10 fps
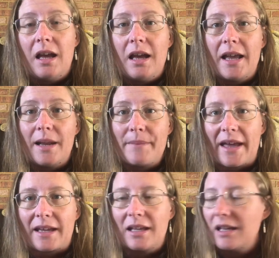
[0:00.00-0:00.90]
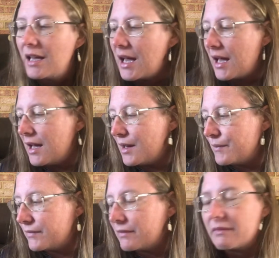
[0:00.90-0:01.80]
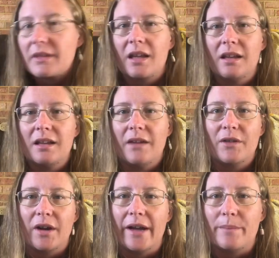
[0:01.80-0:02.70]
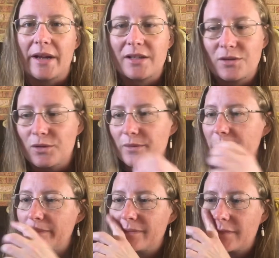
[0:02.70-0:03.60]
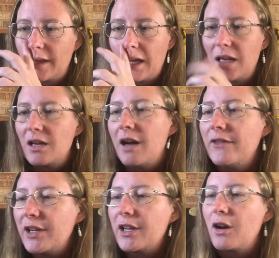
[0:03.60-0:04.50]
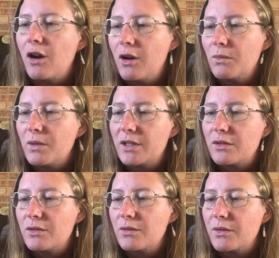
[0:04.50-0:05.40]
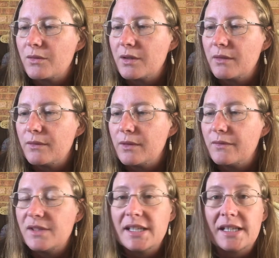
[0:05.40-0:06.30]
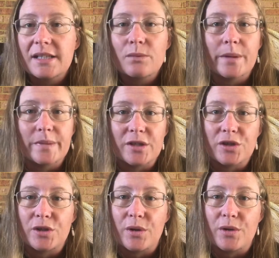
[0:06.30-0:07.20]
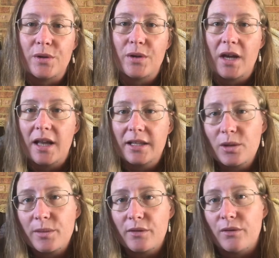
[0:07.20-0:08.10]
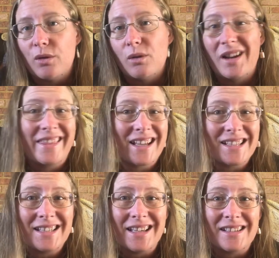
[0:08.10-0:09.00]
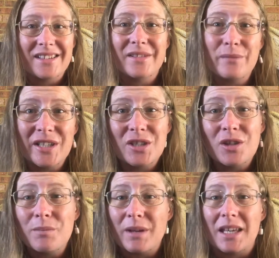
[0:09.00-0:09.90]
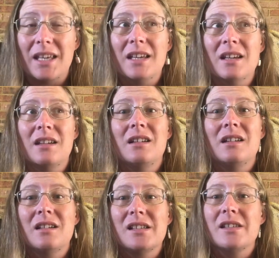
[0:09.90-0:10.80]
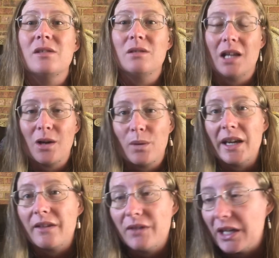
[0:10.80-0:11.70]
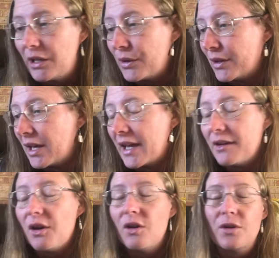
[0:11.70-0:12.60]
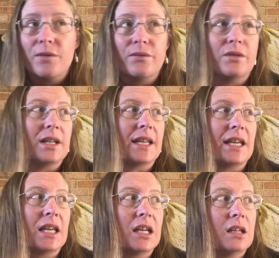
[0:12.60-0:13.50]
And I'm back. I forgot Outback Storm. I've only got 6 whips to show you, a little bit of haul, and that's it. So we should be still a quick video, and hopefully